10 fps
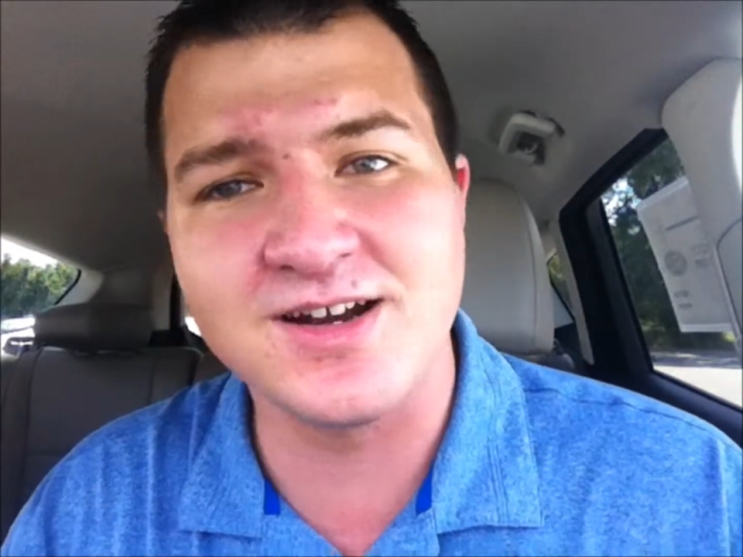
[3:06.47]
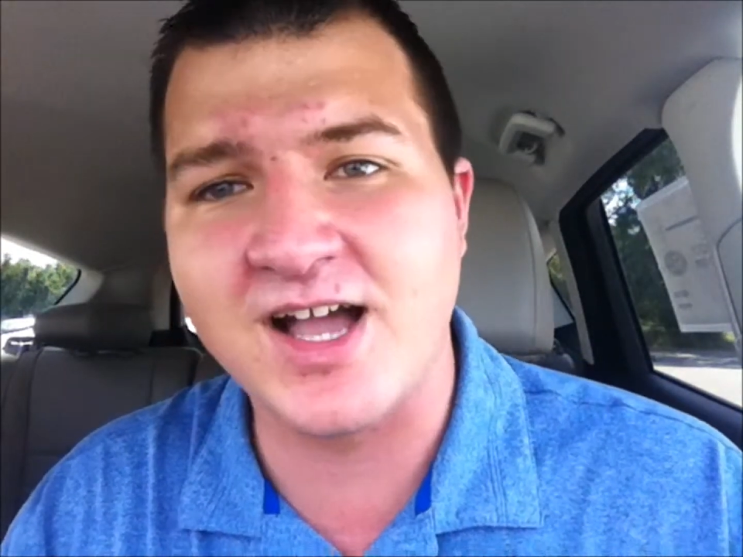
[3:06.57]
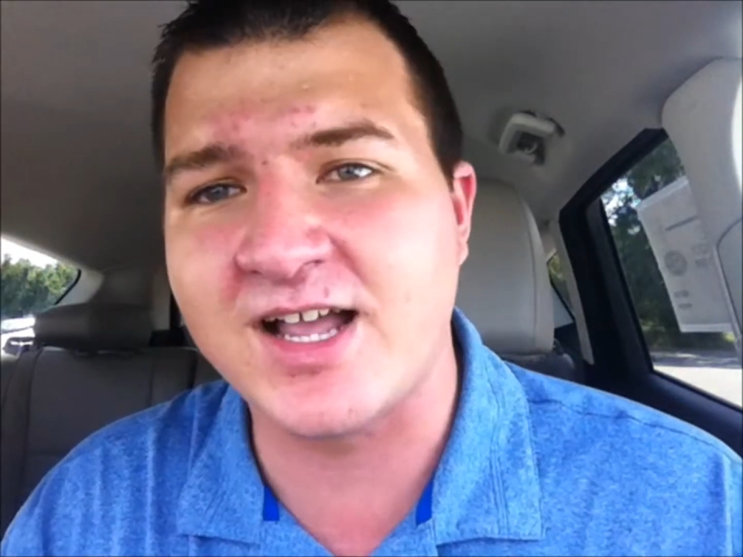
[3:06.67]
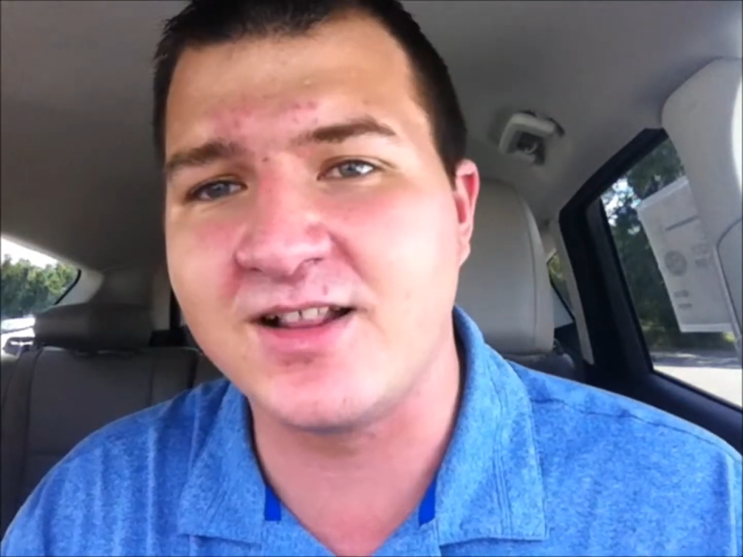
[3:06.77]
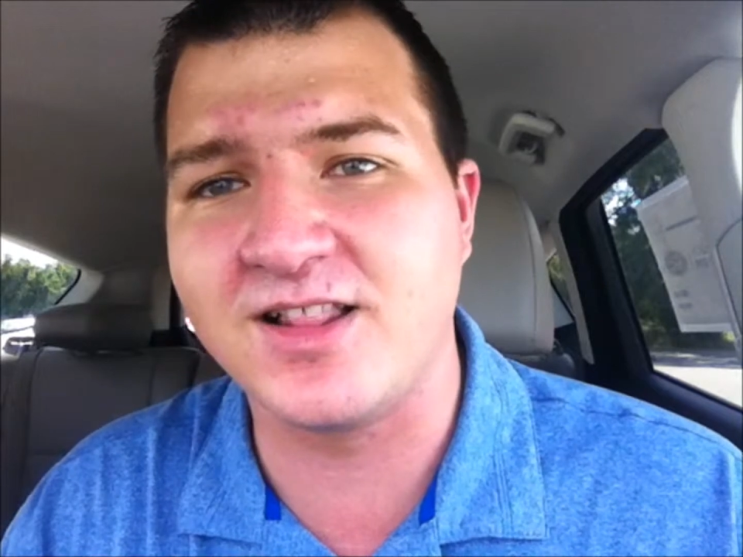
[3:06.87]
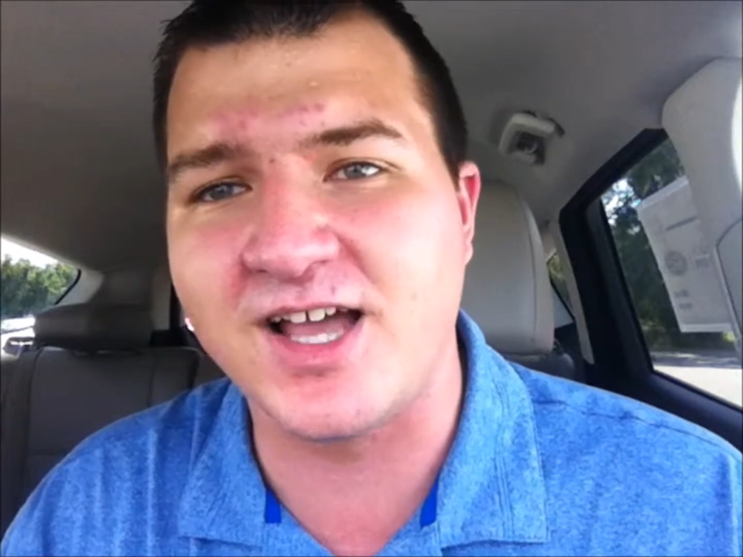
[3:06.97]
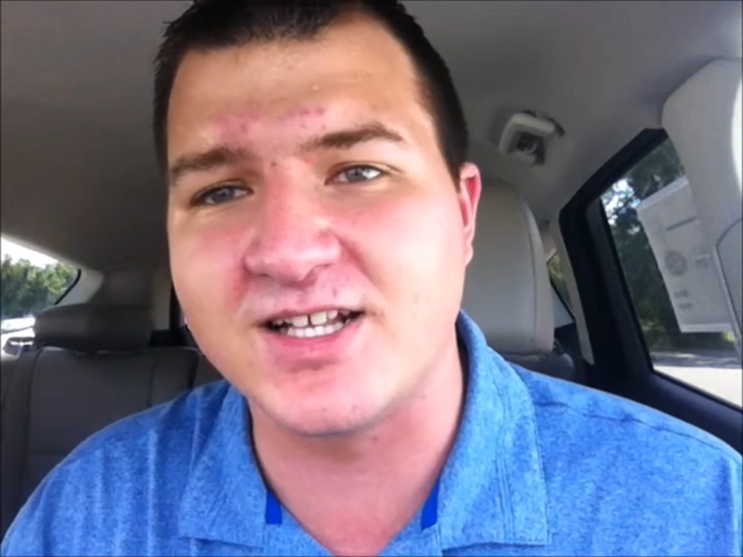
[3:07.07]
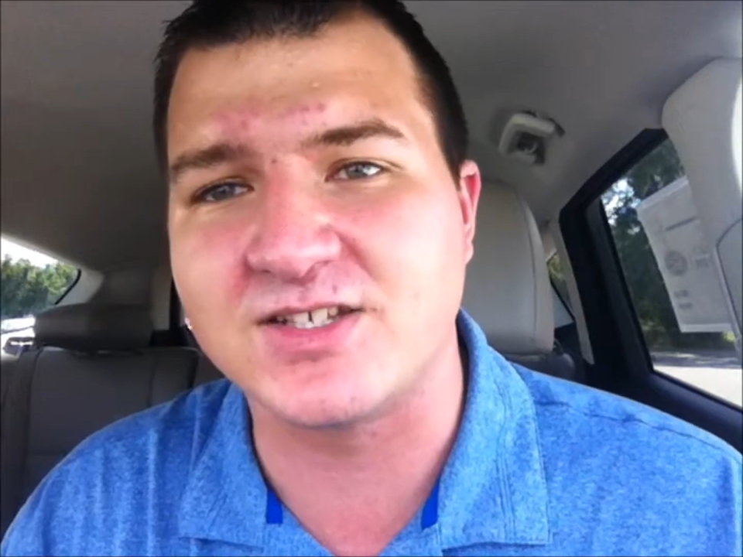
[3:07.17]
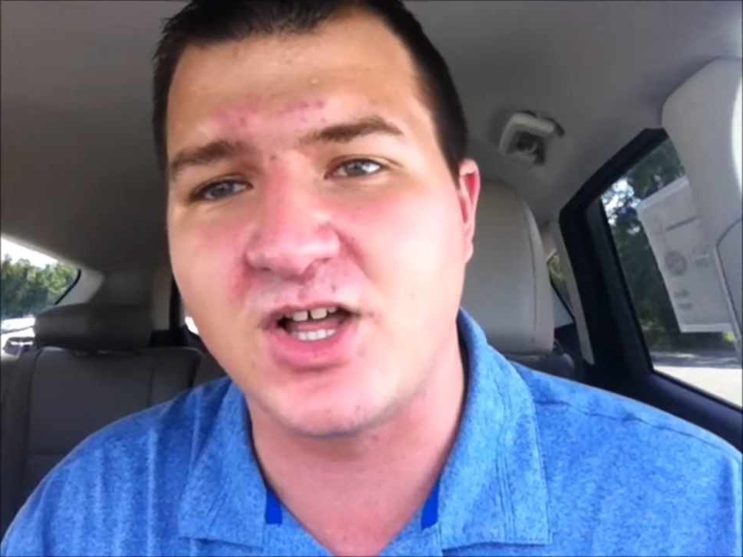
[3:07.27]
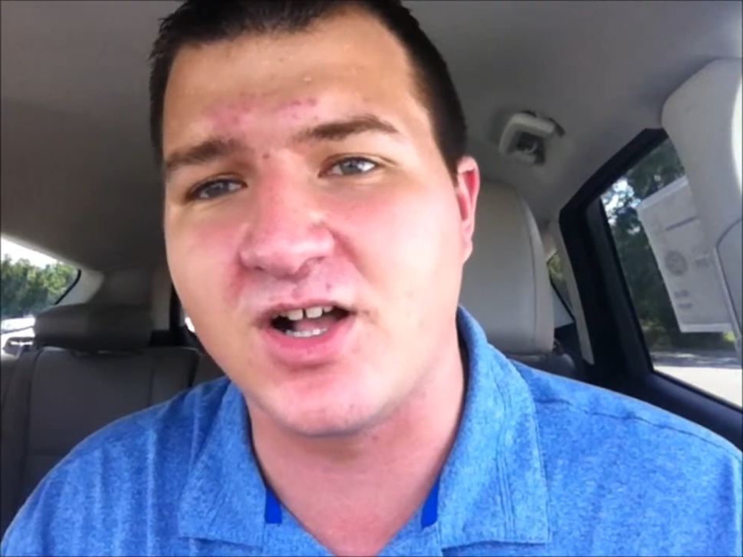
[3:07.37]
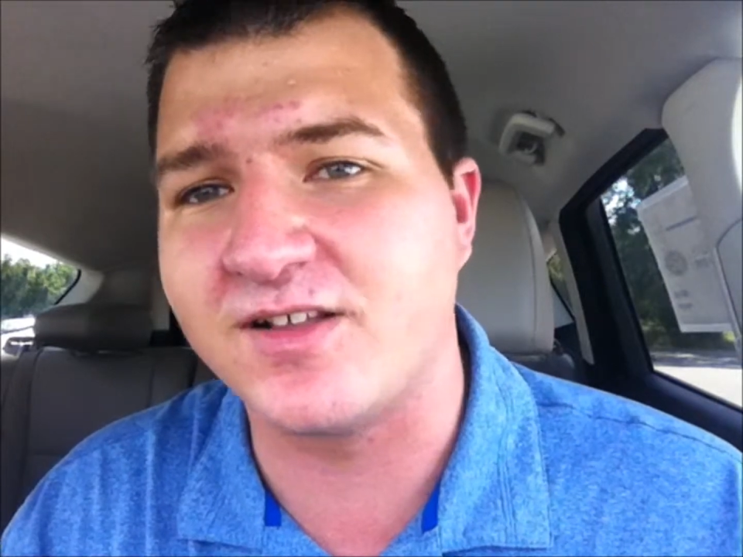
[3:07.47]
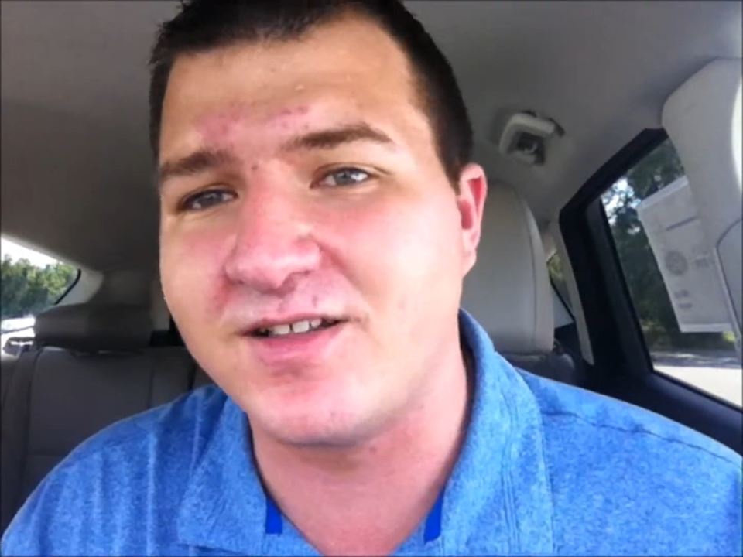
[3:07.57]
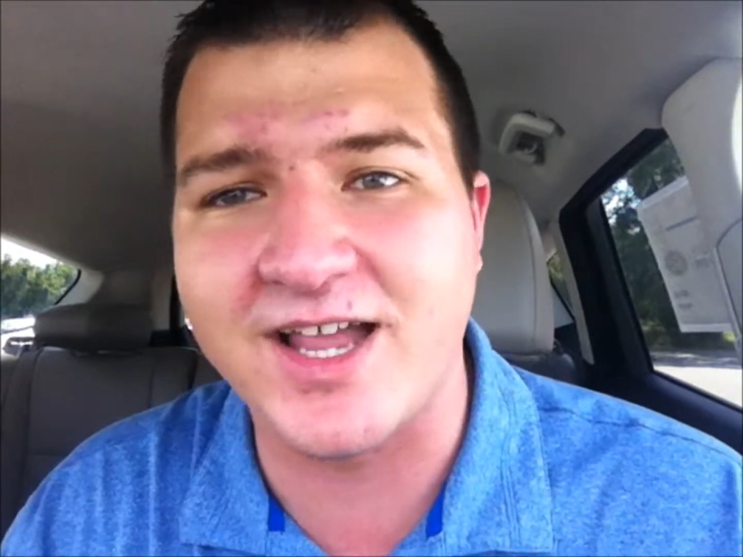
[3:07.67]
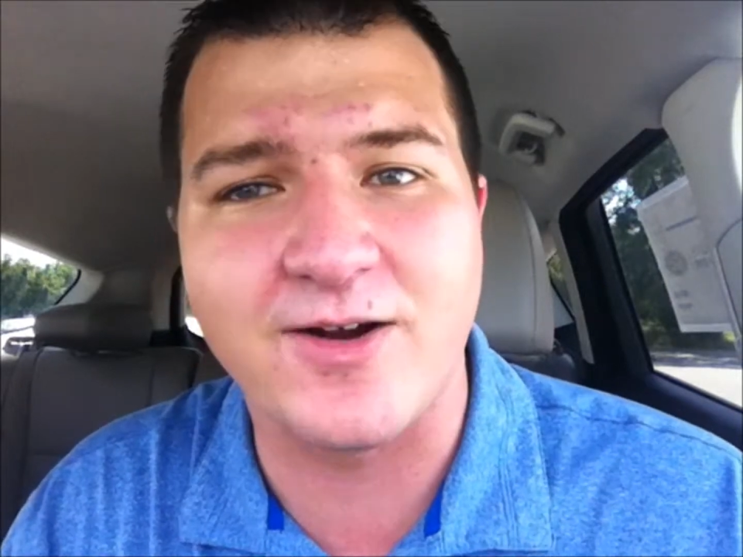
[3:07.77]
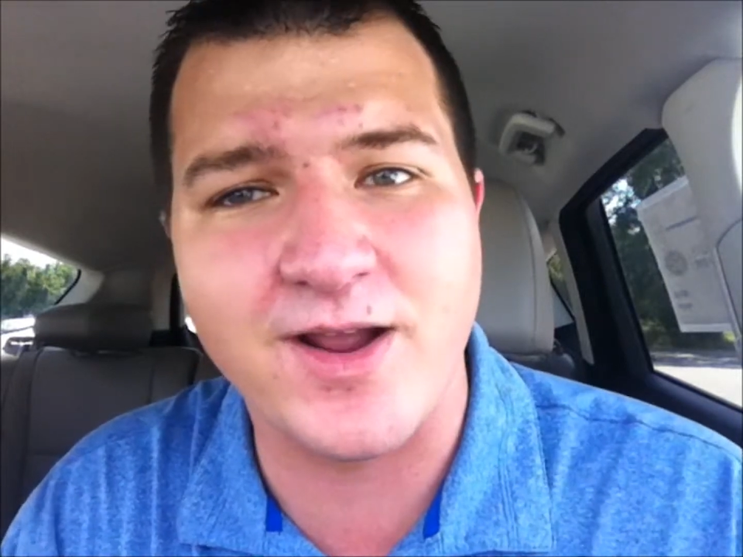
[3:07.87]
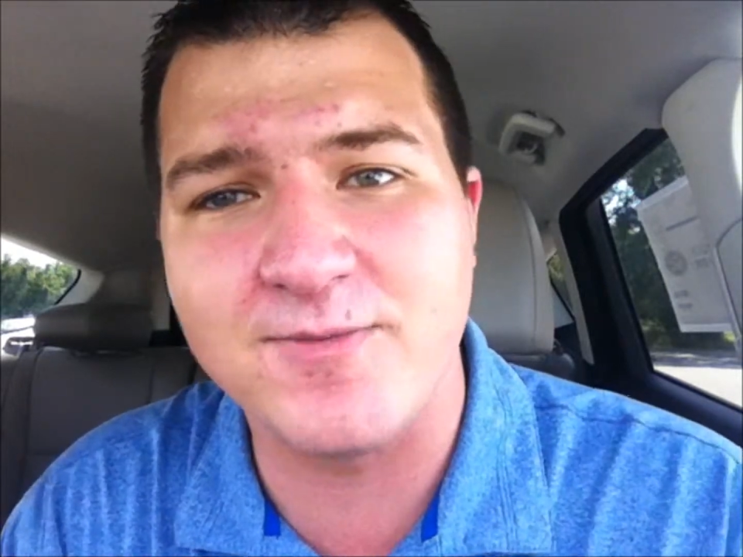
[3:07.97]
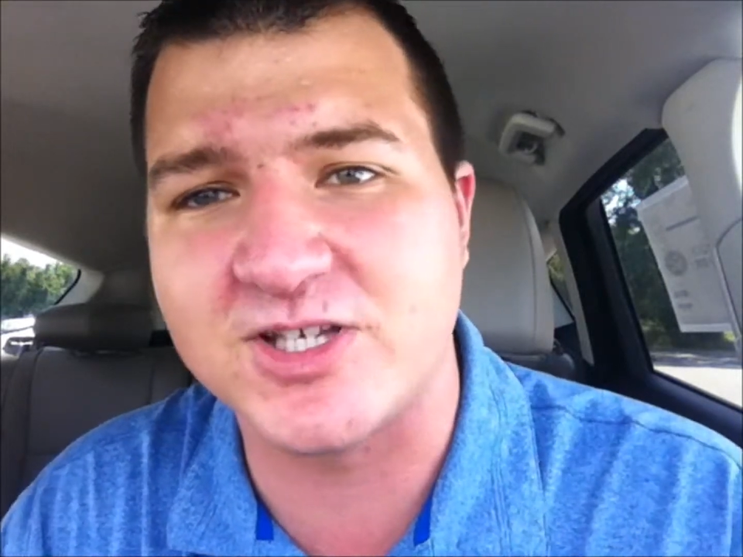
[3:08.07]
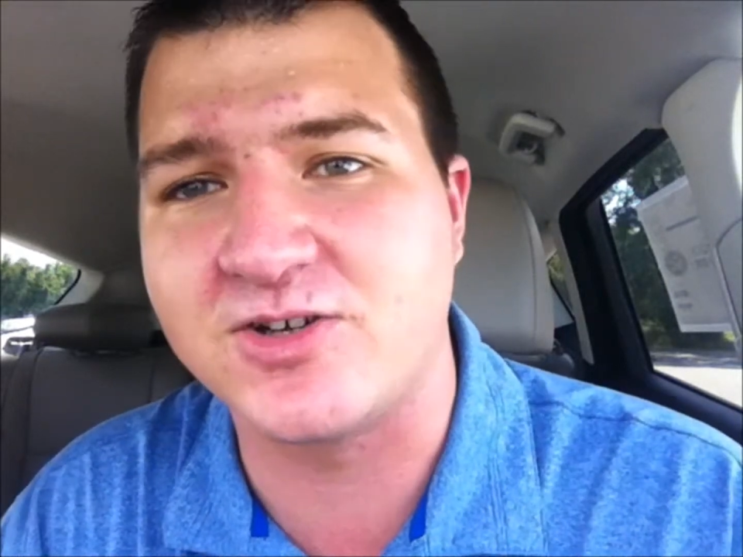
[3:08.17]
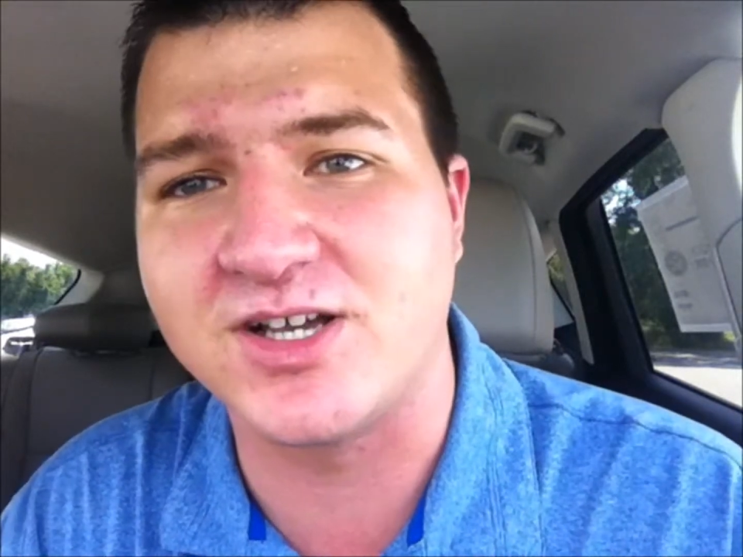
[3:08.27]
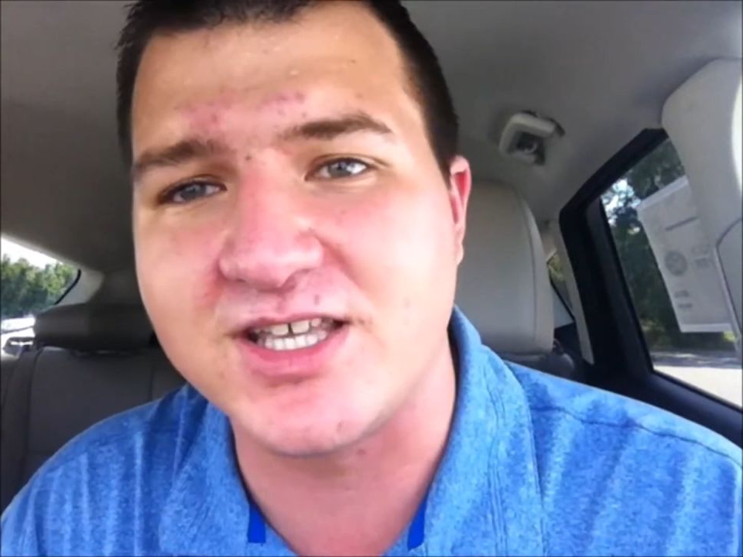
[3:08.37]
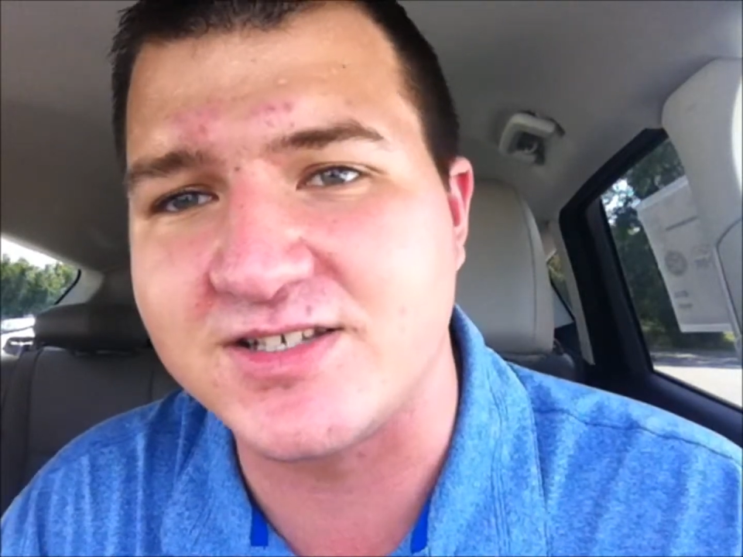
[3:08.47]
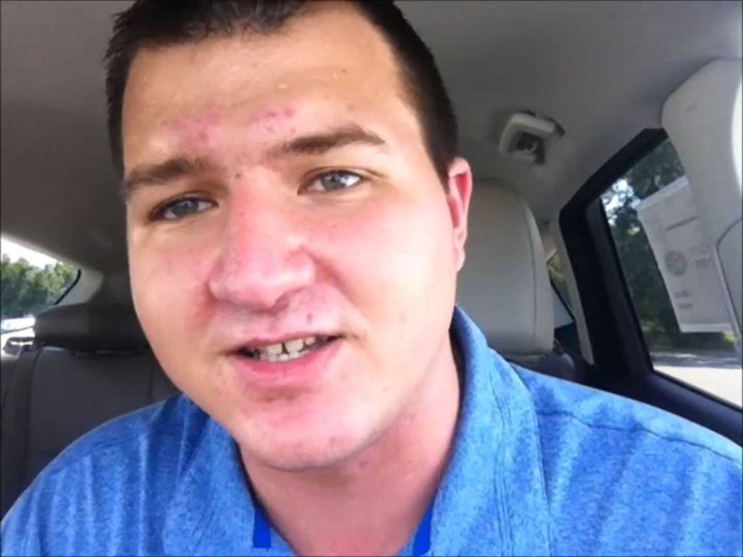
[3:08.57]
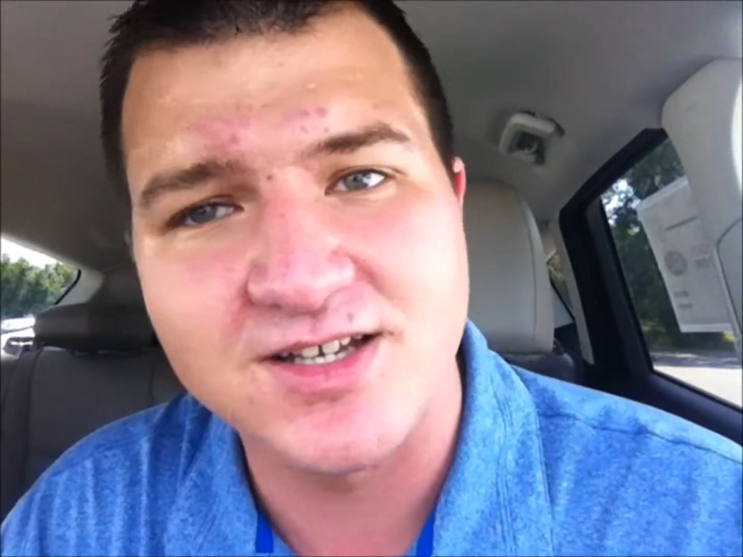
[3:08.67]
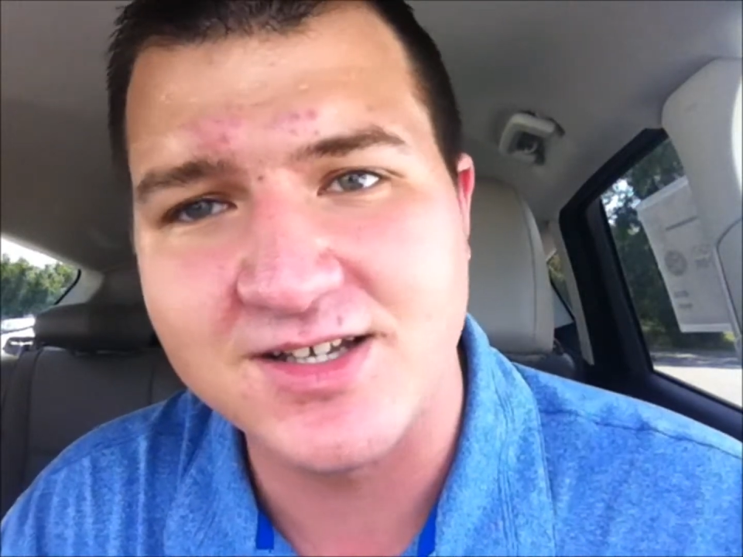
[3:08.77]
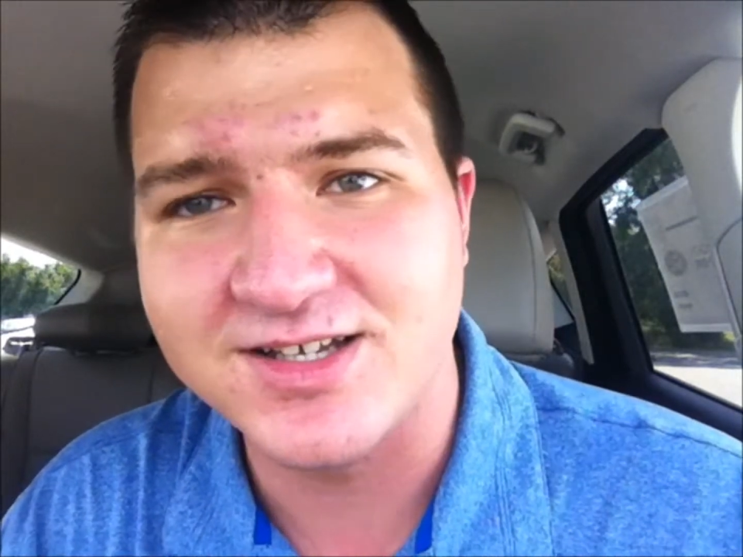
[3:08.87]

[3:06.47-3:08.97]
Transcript: They're not going to last long. They're like grandma's cookies.